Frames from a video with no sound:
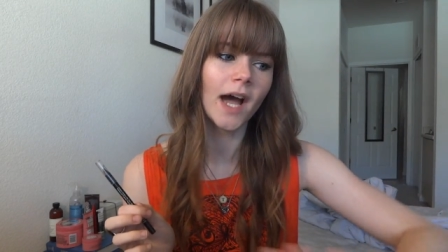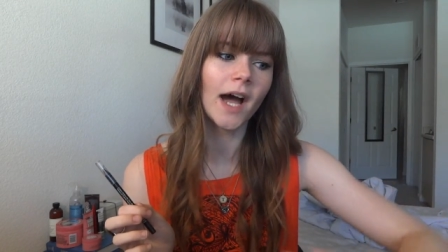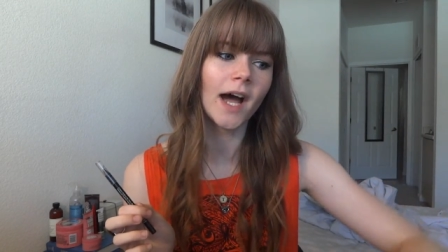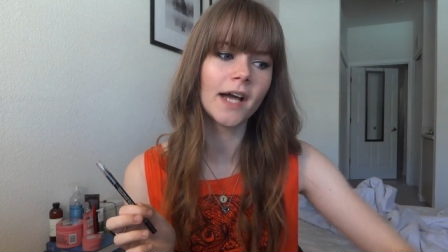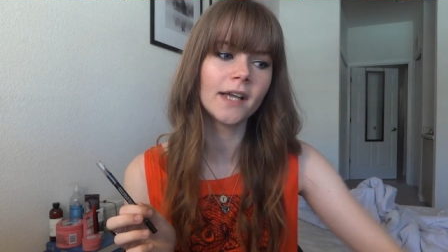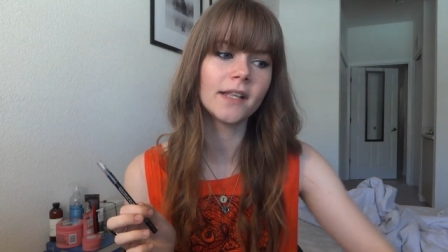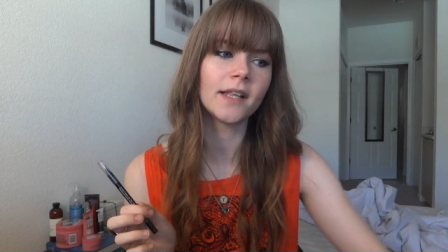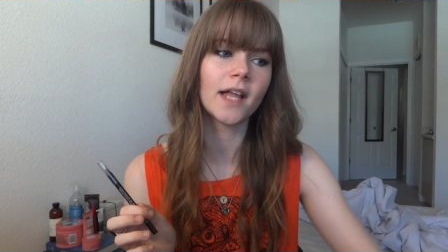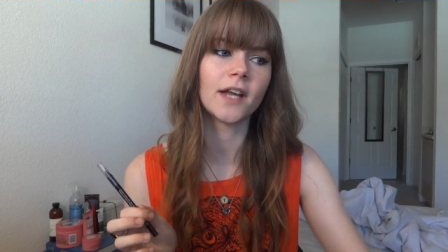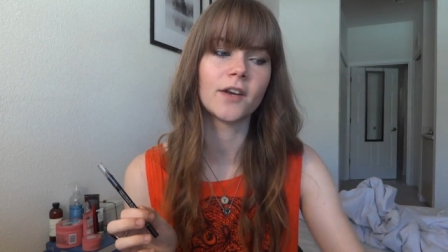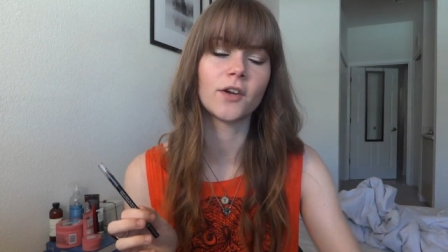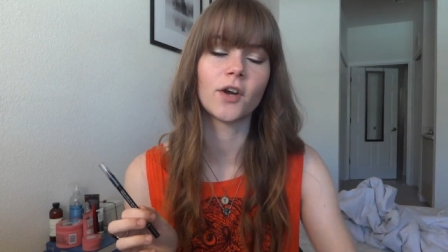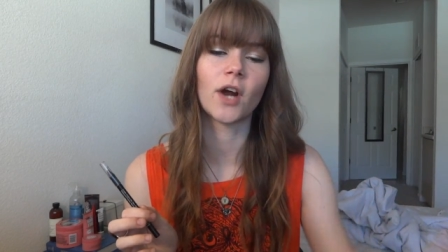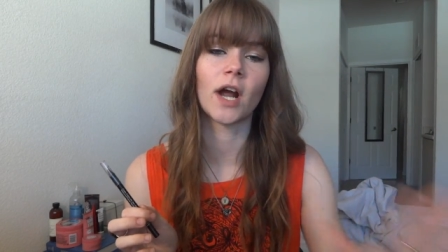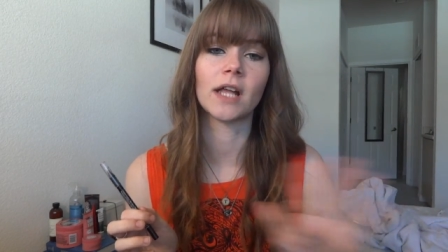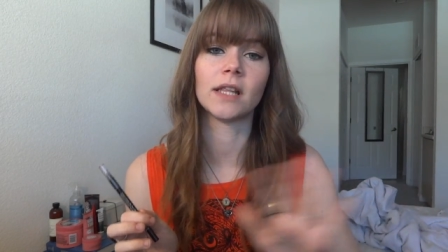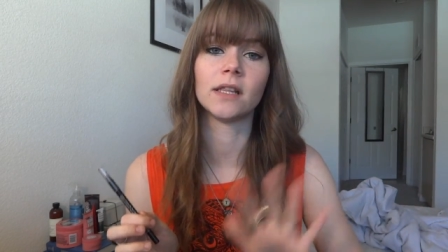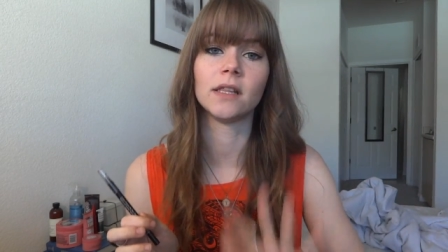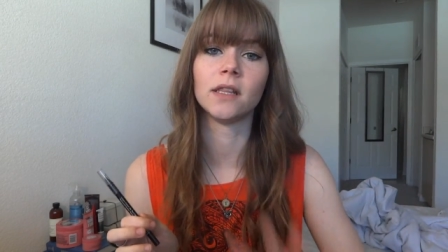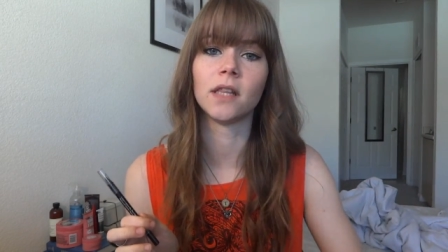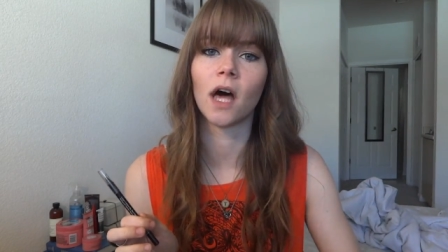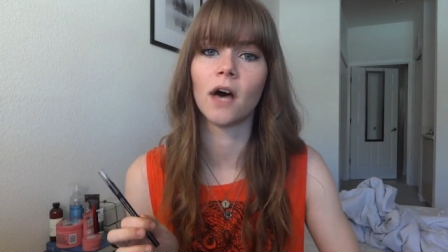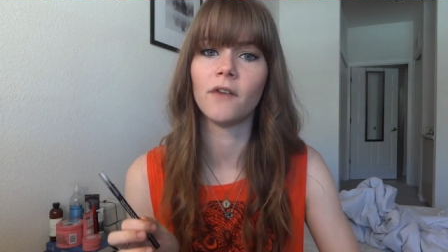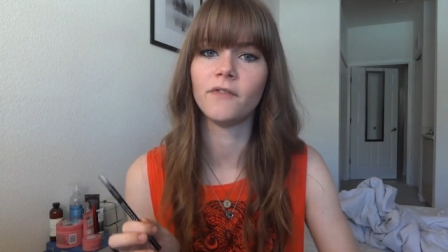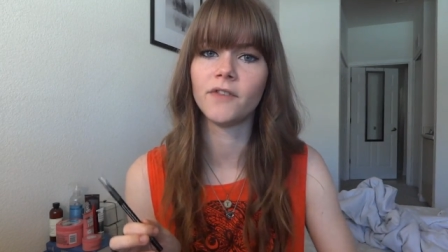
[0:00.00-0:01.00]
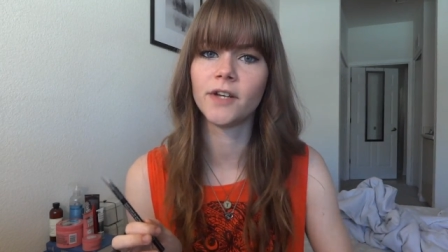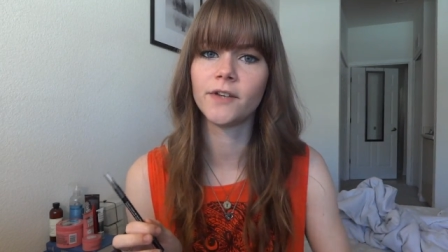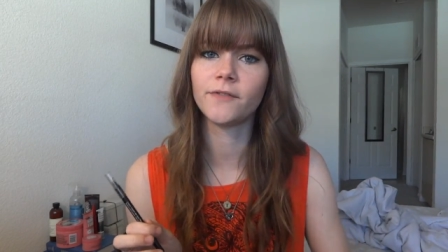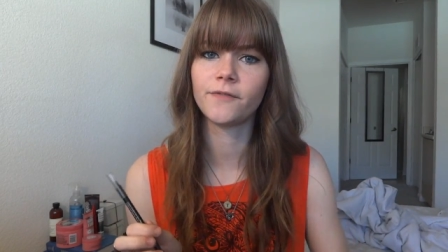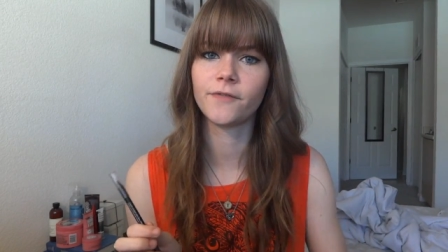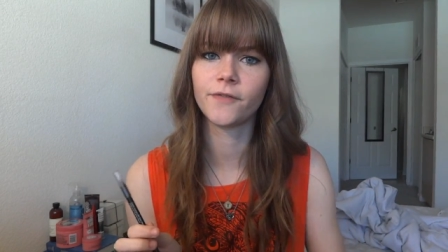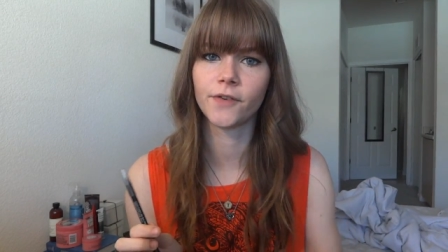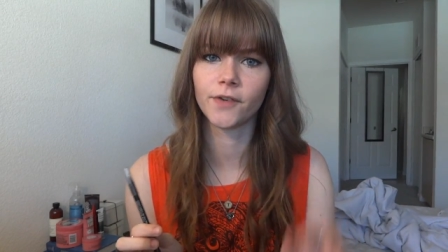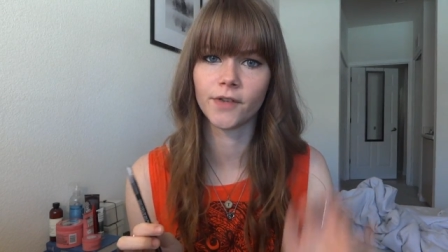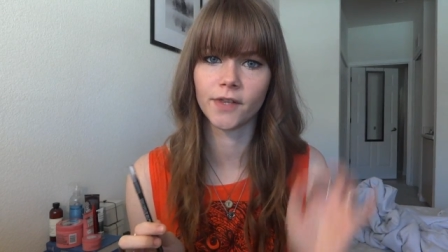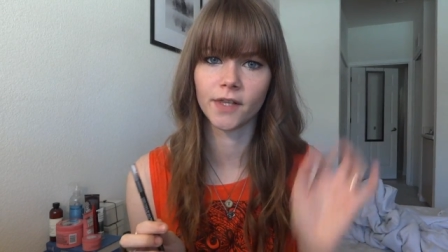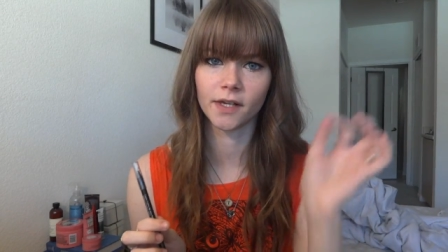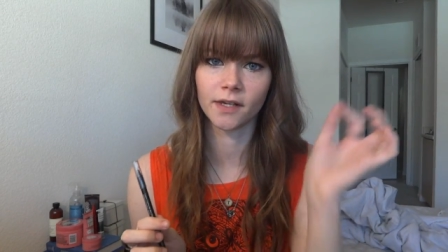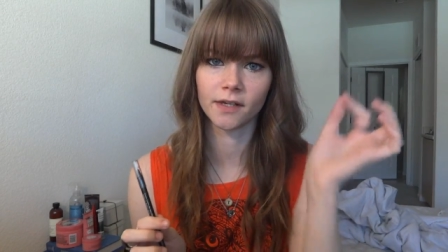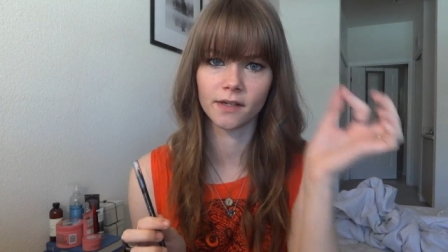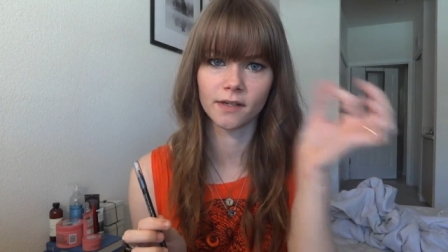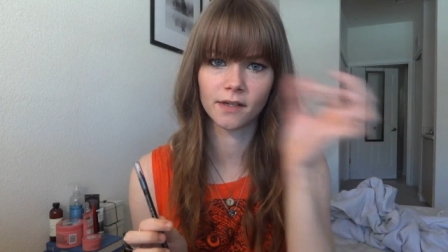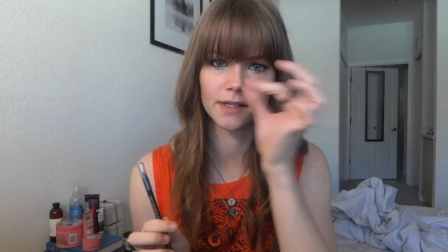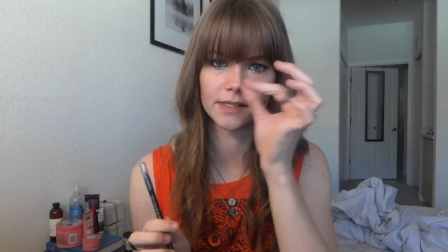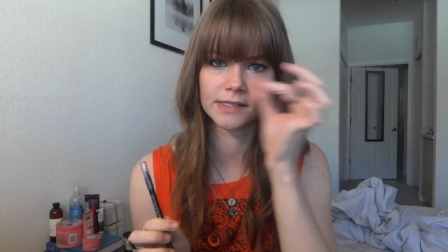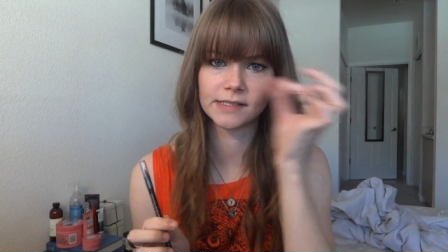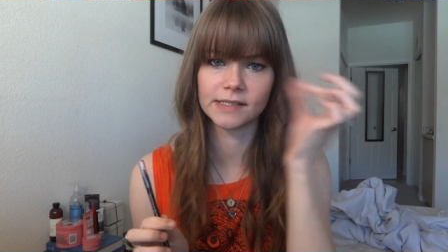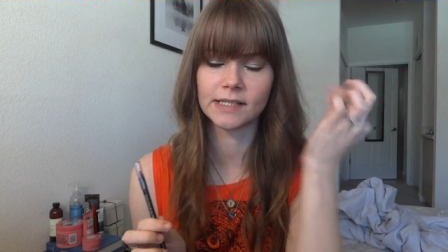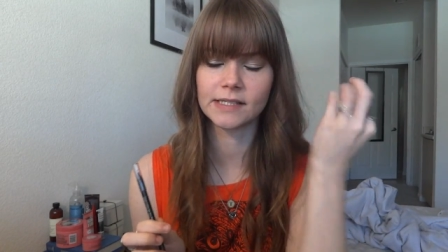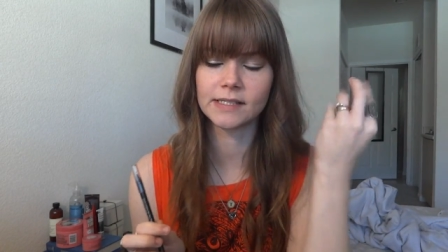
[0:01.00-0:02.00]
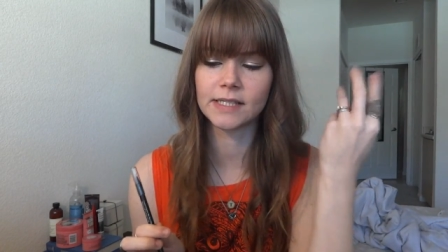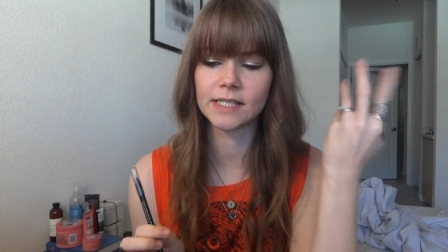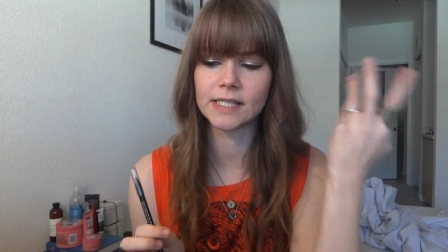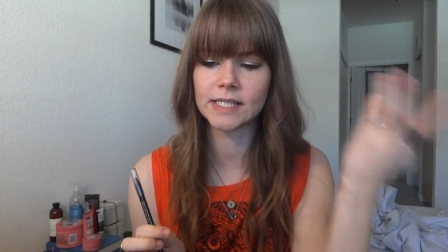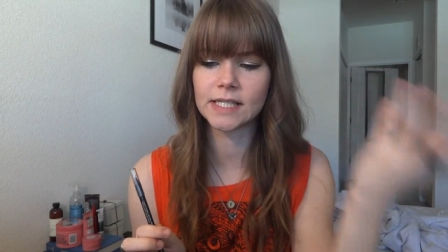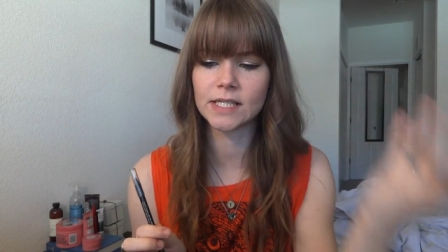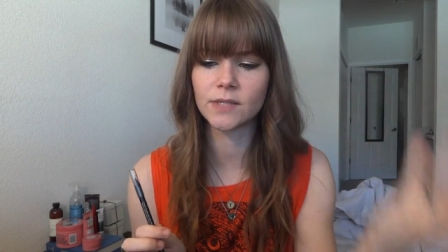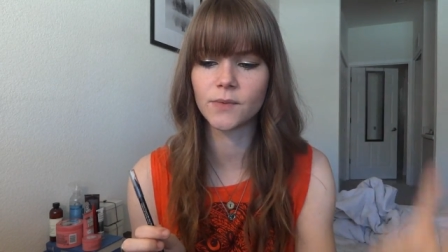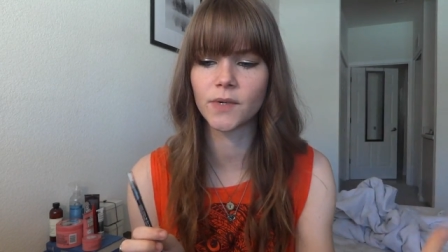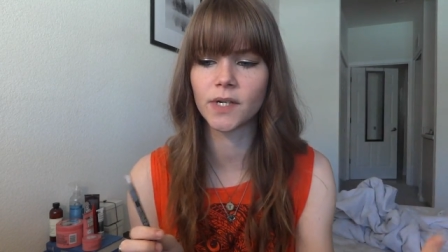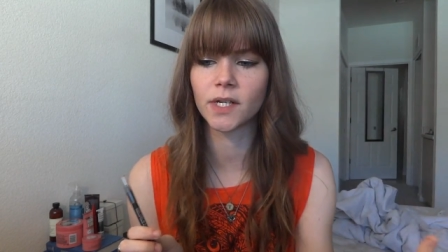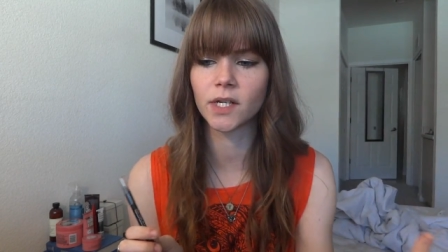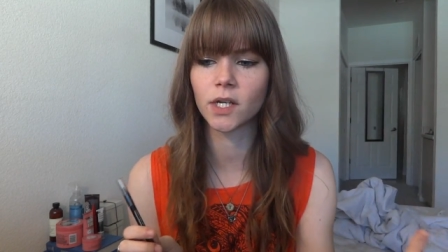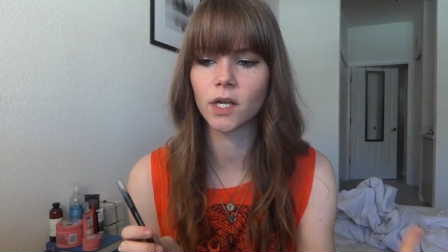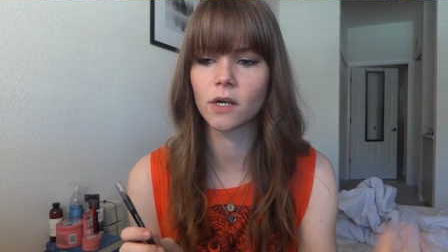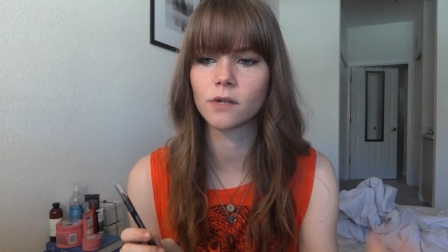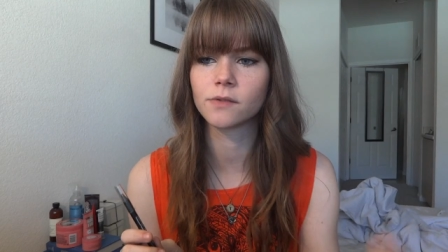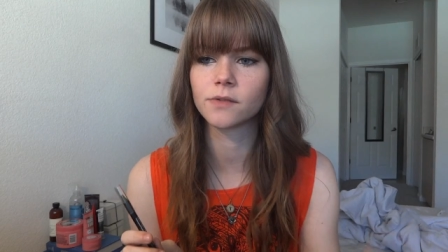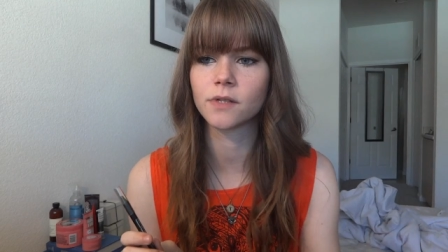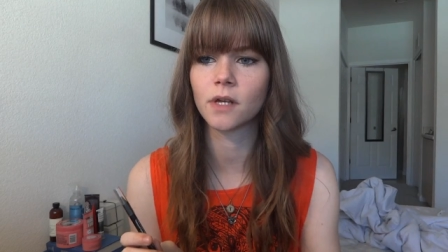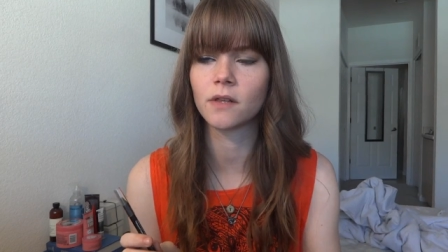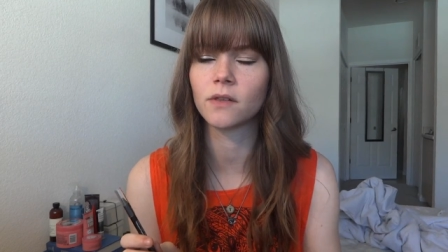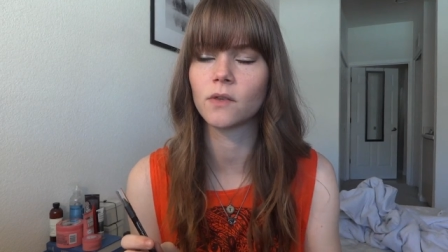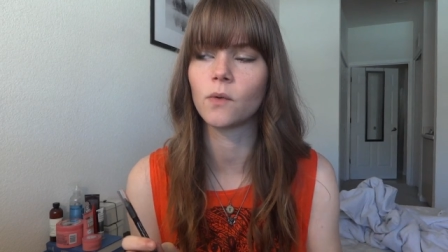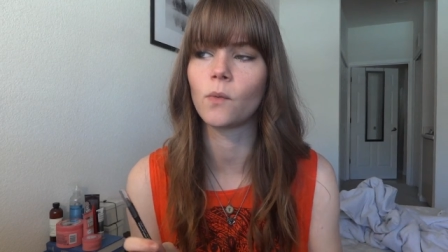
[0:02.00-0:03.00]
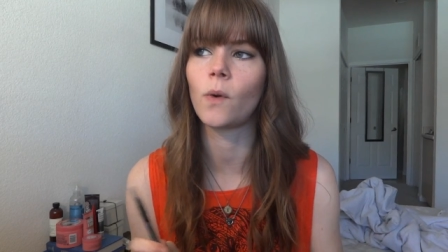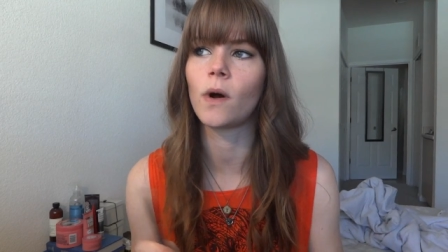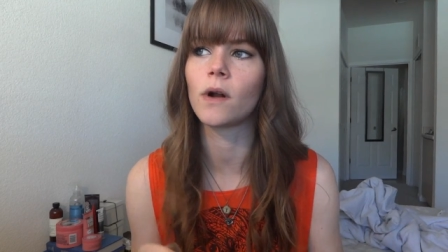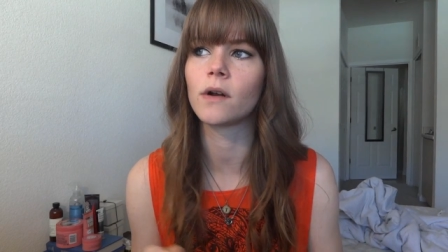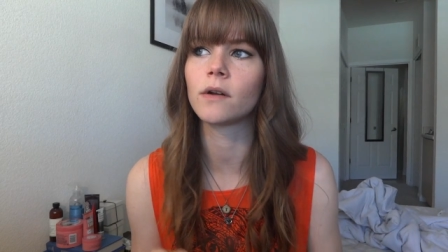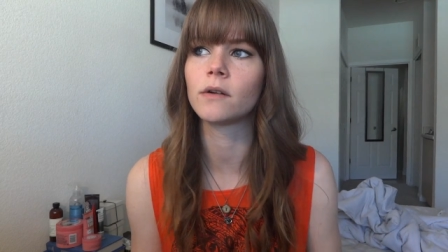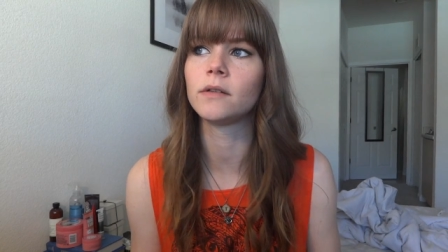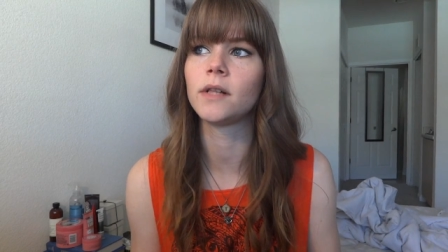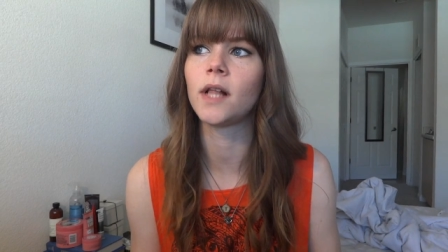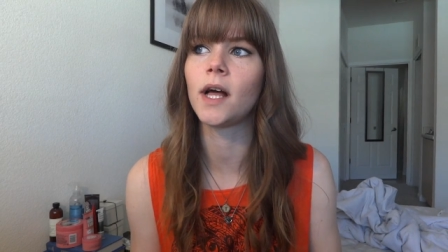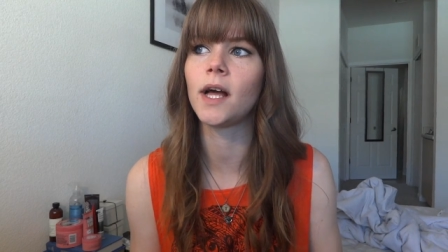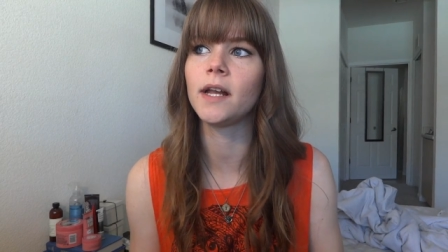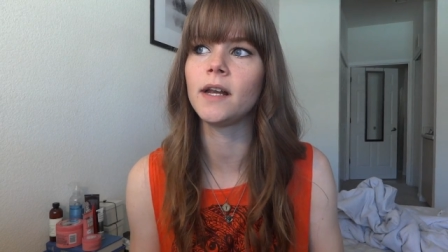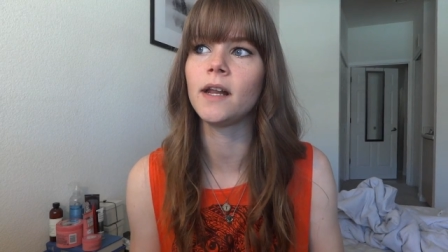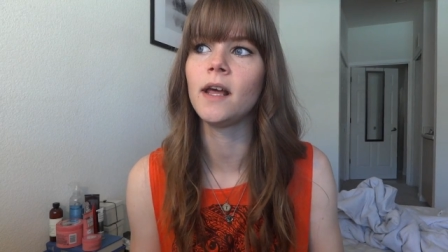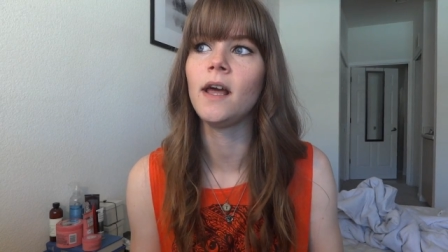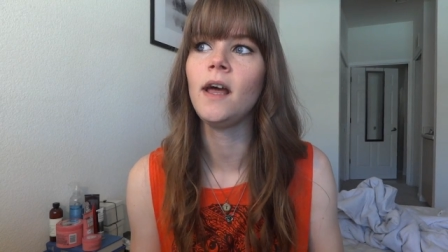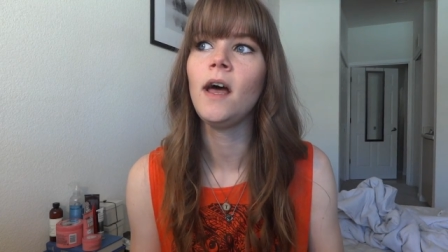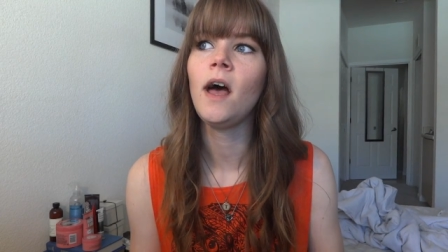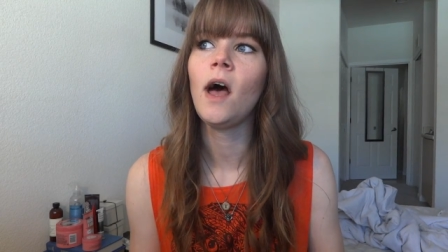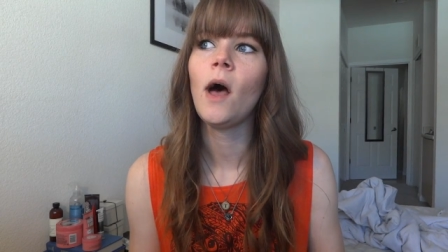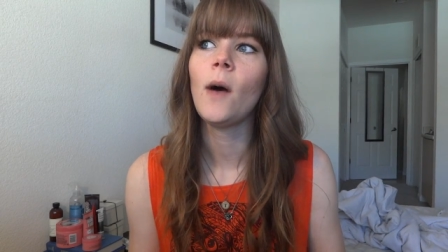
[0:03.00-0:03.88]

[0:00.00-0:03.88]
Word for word: eyeliner, I love it for the consistency when it goes on the waterline,